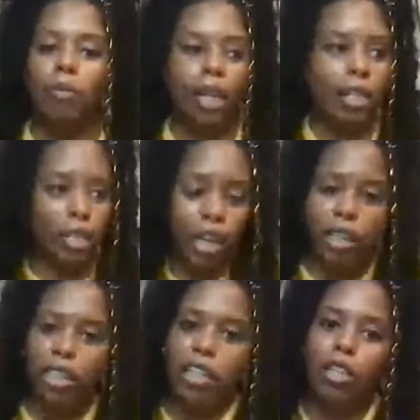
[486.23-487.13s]
When I
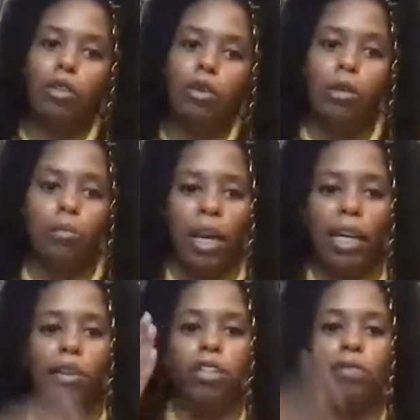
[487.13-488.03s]
started the channel, going
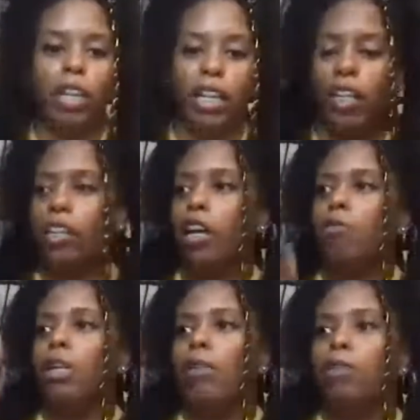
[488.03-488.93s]
back, I was very clear on
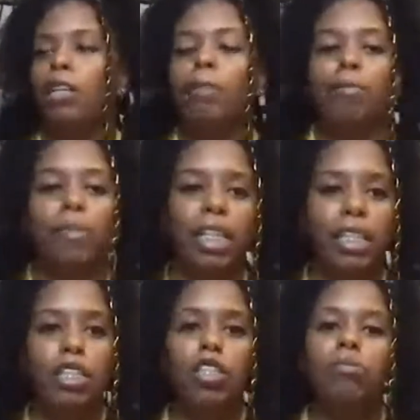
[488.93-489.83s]
what I wanted my
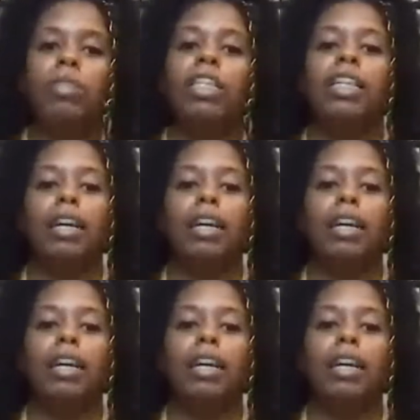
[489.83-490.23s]
message to be.